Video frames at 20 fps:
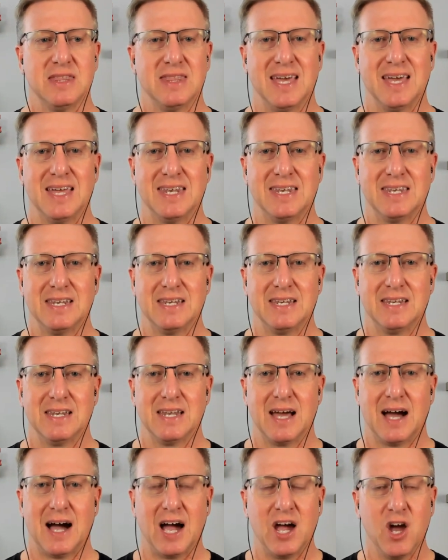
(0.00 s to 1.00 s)
then
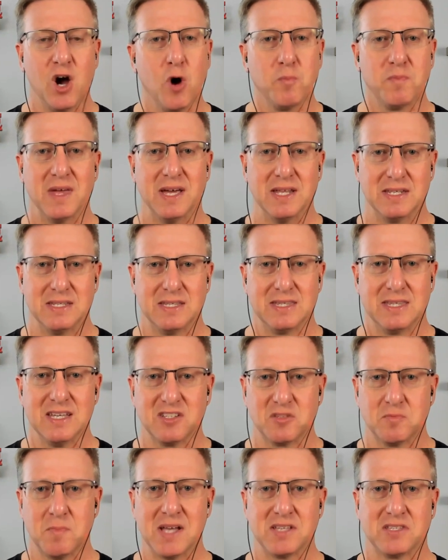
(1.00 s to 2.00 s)
I hope that
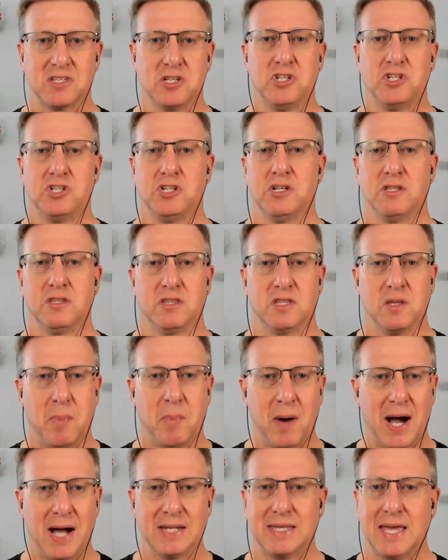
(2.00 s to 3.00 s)
this message, the
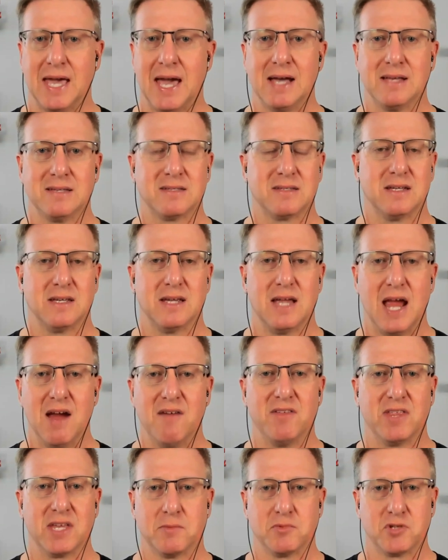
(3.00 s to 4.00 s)
podcast,
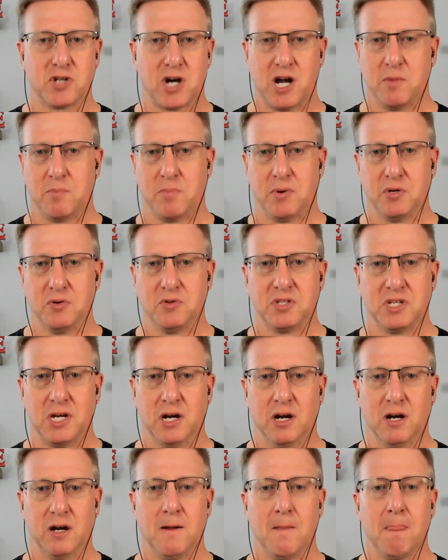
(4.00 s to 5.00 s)
everything I'm trying to produce
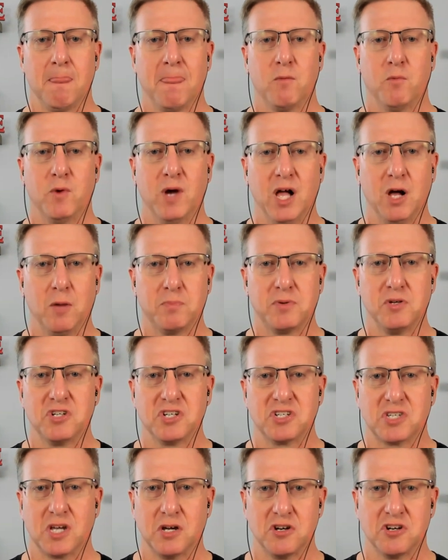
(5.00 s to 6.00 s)
here will help you
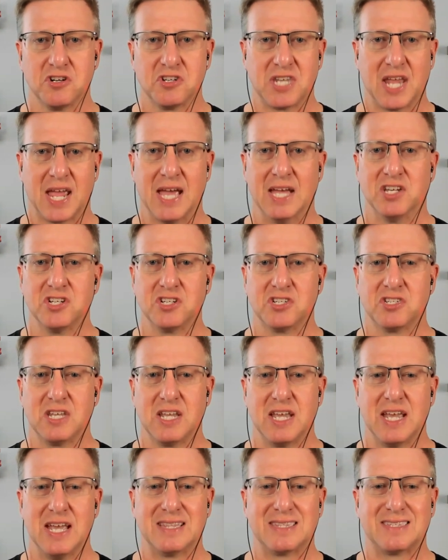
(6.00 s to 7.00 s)
just understand. Just
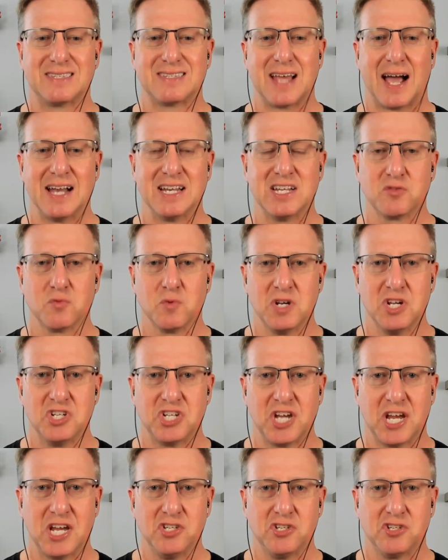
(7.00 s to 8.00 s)
it's, I just want
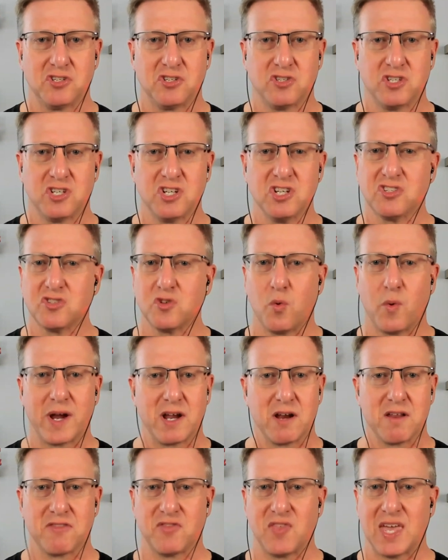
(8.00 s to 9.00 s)
to change just the way
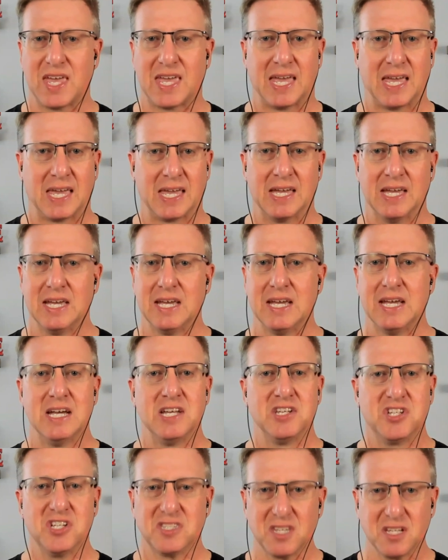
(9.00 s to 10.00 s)
you're thinking,
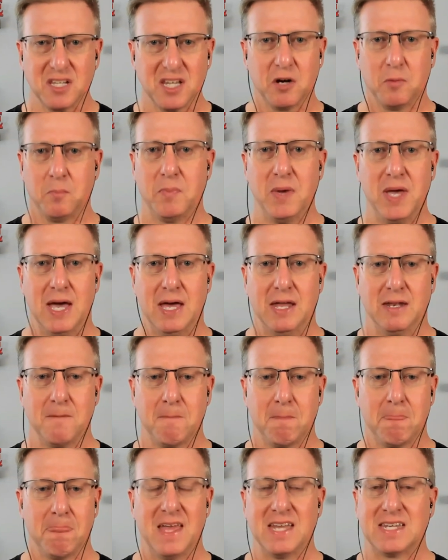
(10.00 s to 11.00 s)
just a little bit.
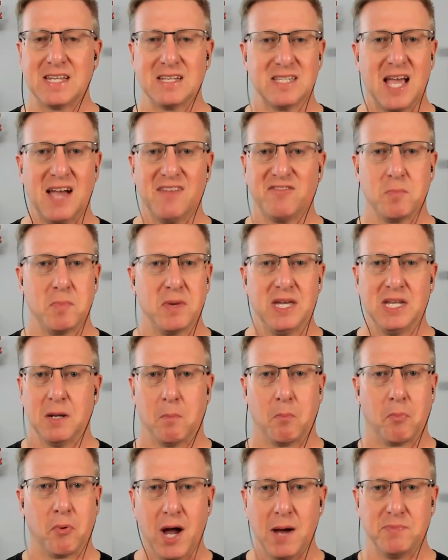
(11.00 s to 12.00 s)
It doesn't have to be an
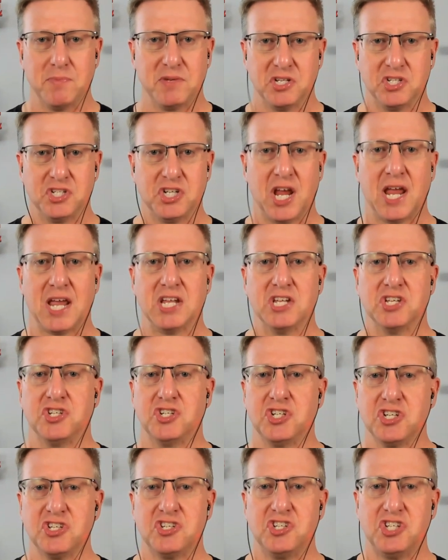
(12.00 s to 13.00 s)
abrupt change.
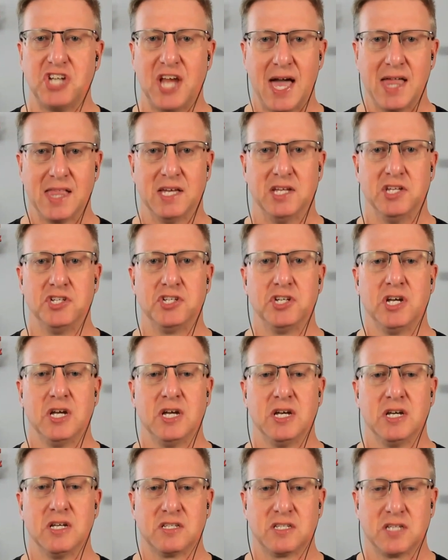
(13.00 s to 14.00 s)
Just challenge
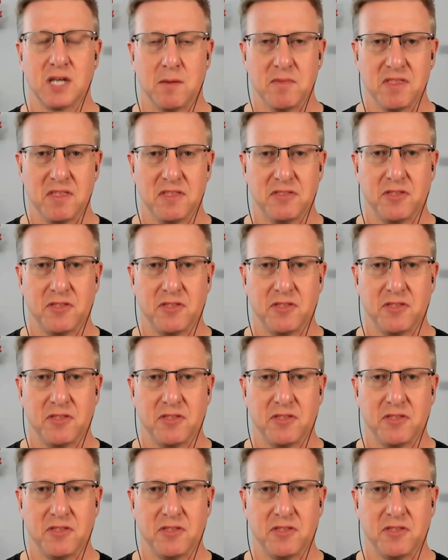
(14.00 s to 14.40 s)
some of